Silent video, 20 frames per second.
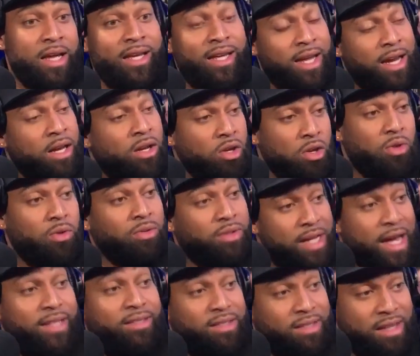can use
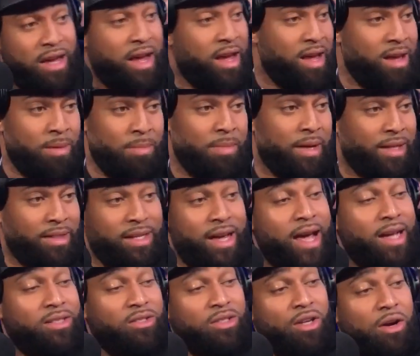that same
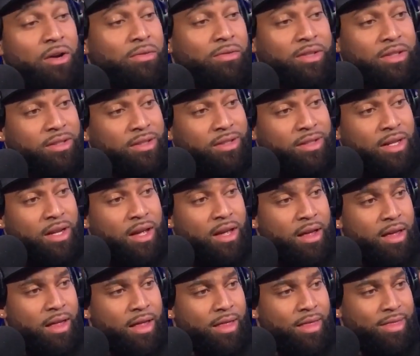exact service
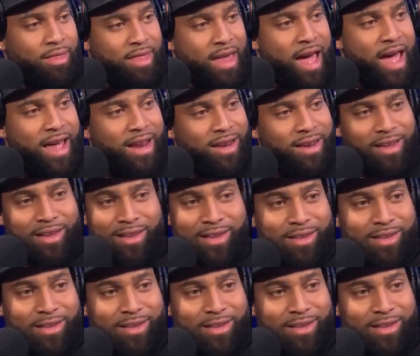that